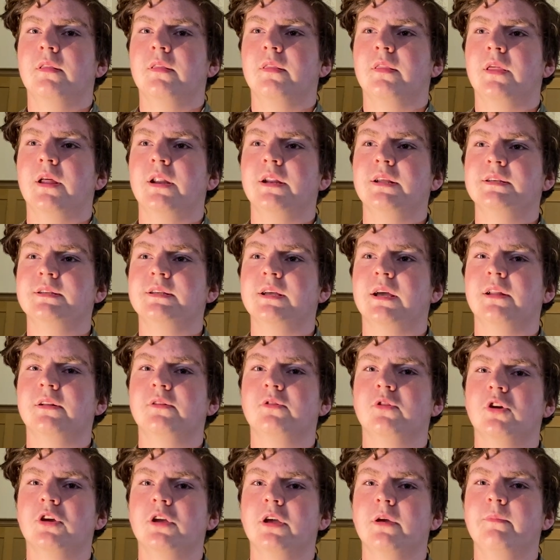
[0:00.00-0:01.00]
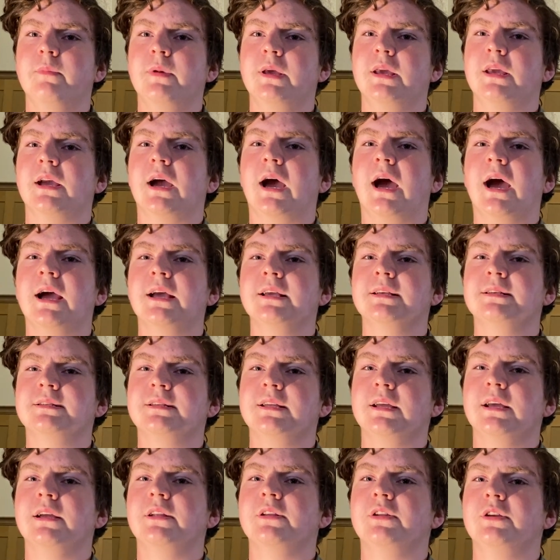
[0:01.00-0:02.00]
Then he said, Look at me, I
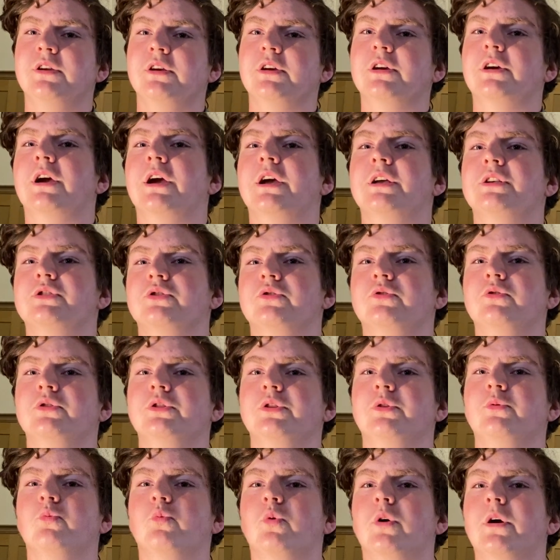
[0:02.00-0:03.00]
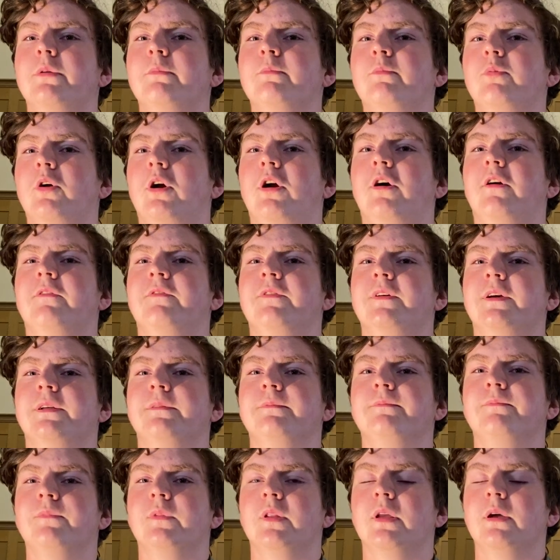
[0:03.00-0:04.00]
stand here as only one prophet.
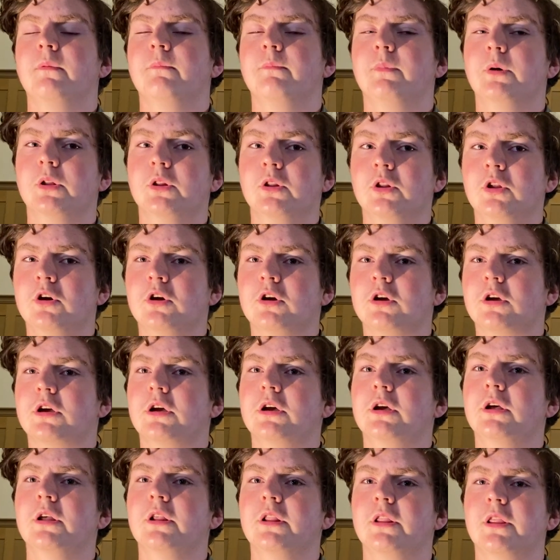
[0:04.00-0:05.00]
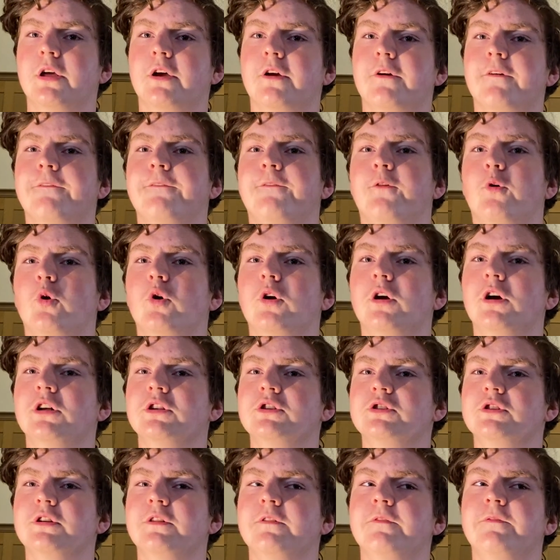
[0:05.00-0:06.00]
But look, there are
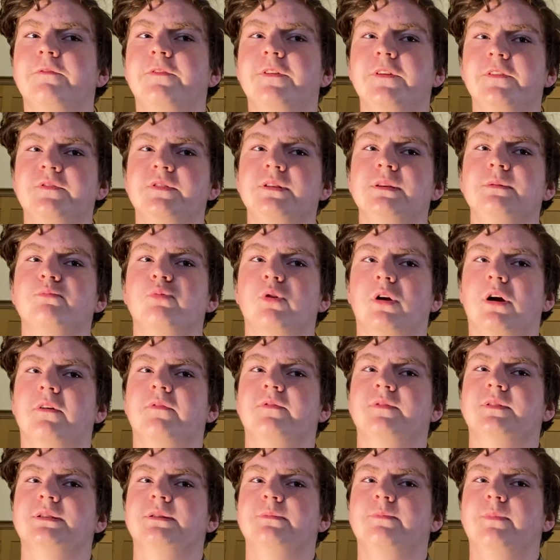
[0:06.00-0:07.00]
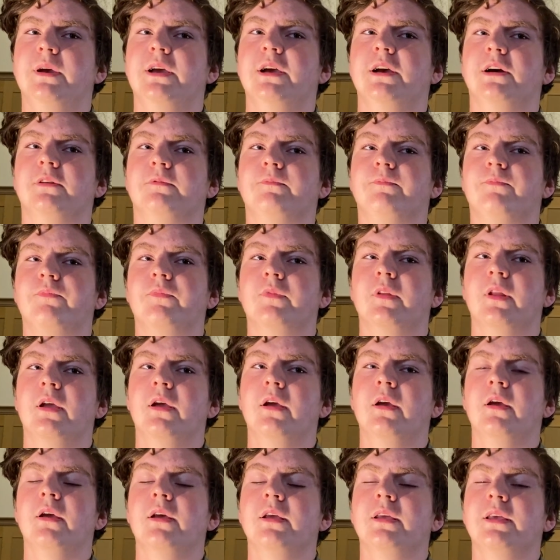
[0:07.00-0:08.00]
450 prophets of Baal.
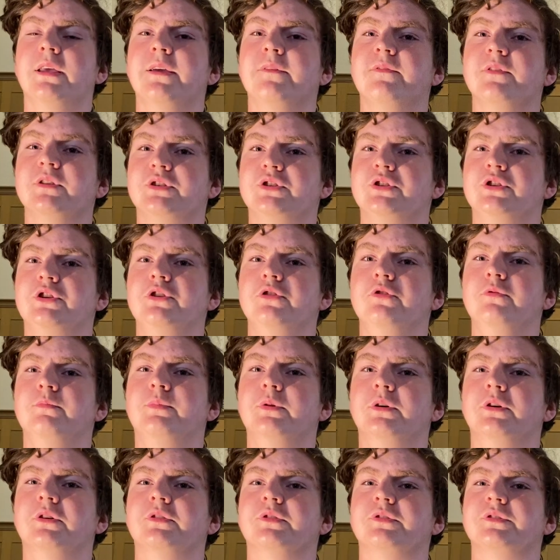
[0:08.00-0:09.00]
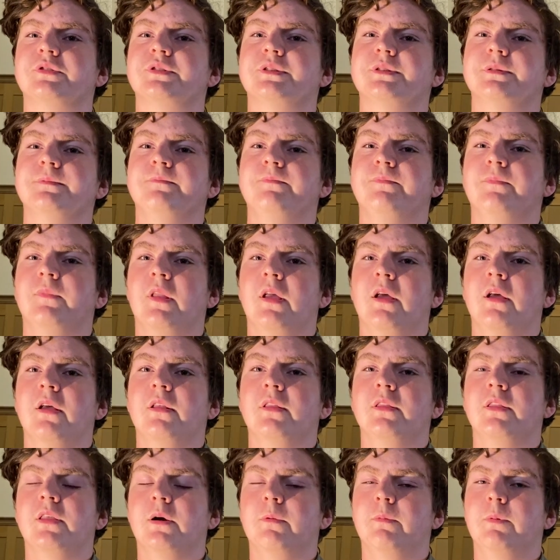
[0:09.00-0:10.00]
Give us two bulls
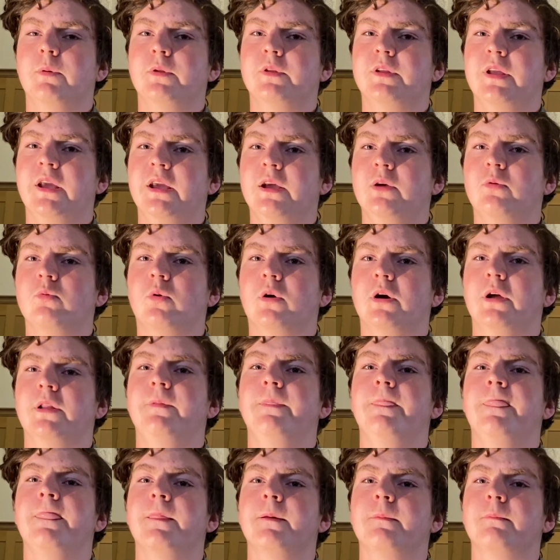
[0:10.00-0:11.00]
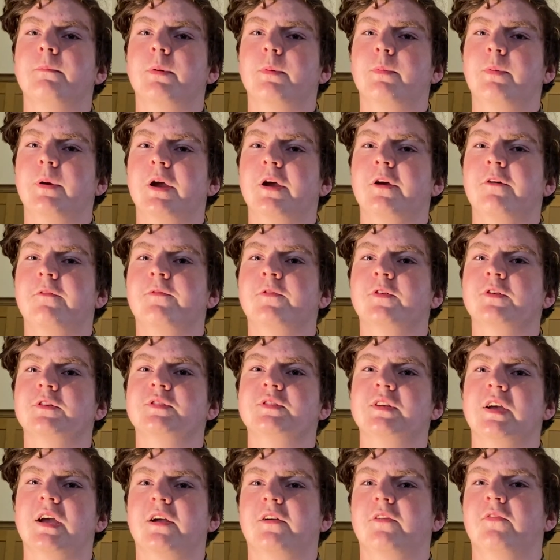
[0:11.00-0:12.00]
They'll take one, prepare for a
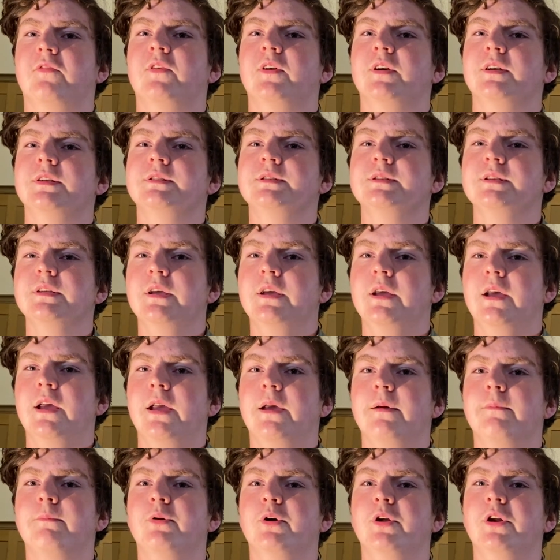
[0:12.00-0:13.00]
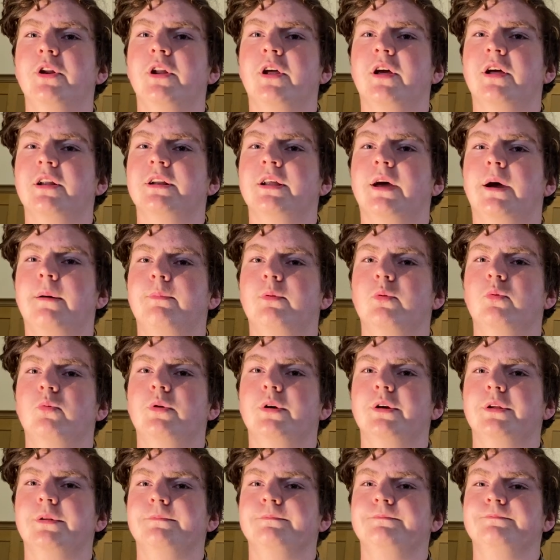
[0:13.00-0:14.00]
sacrifice, and put it on top of
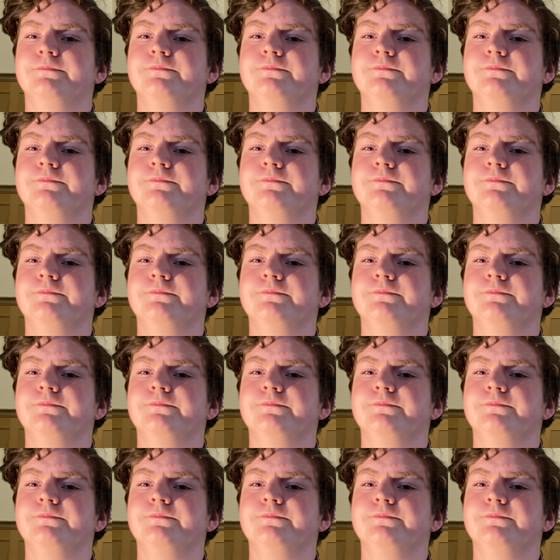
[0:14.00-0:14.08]
wood.